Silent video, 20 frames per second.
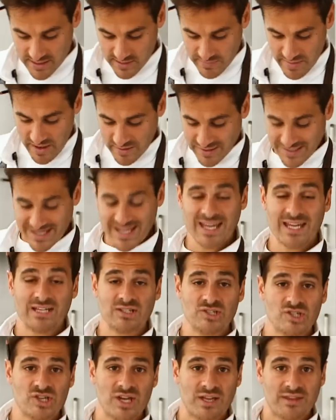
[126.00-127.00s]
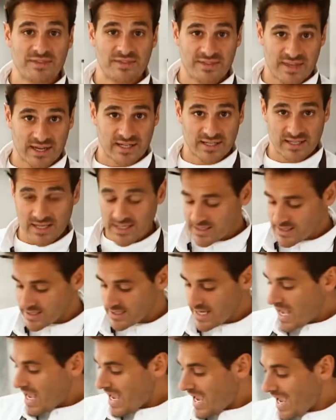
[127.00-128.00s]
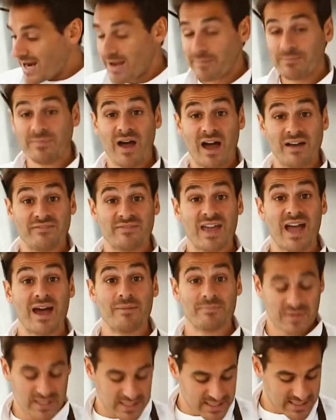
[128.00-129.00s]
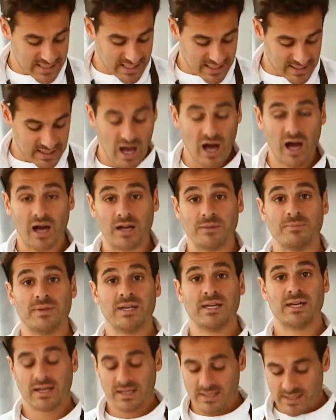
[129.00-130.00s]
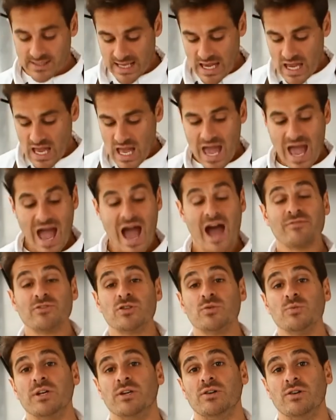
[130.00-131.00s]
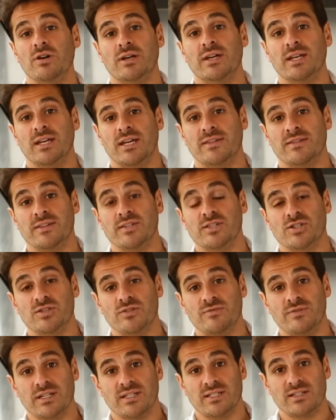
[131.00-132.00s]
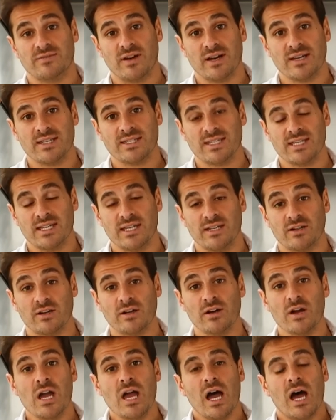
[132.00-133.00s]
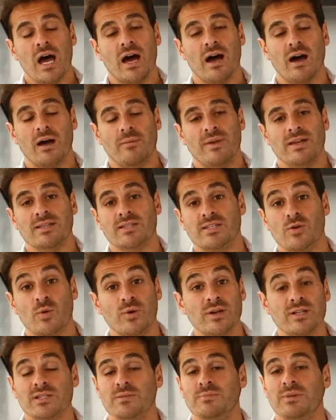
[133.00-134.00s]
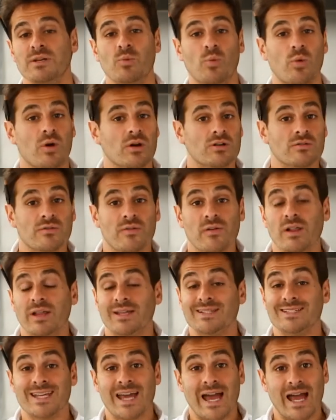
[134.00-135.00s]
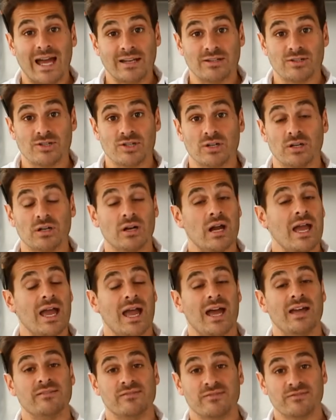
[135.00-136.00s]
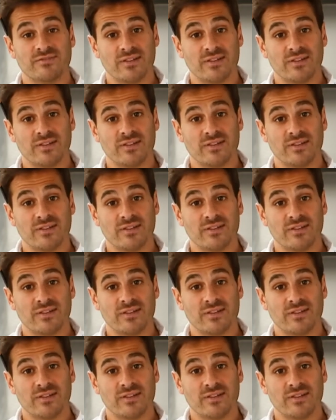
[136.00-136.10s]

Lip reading: It's about 1 inch in thickness, and I've kept the skin on because after we cook it in the sous vide device here, it's going to be wonderful and tender and